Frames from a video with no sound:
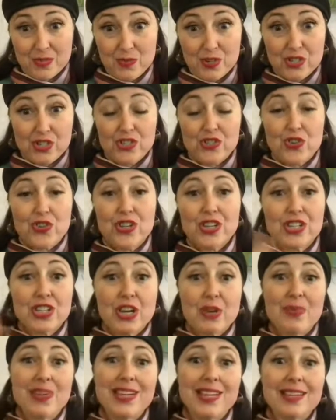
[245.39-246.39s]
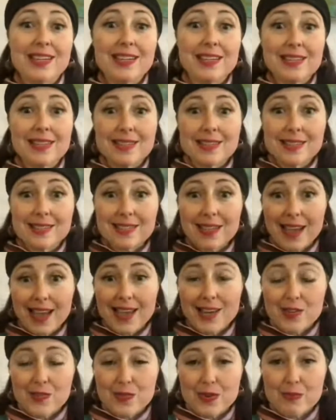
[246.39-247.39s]
which is ongoing, it is
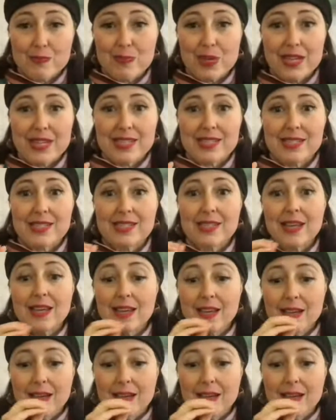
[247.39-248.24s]
at your own pace.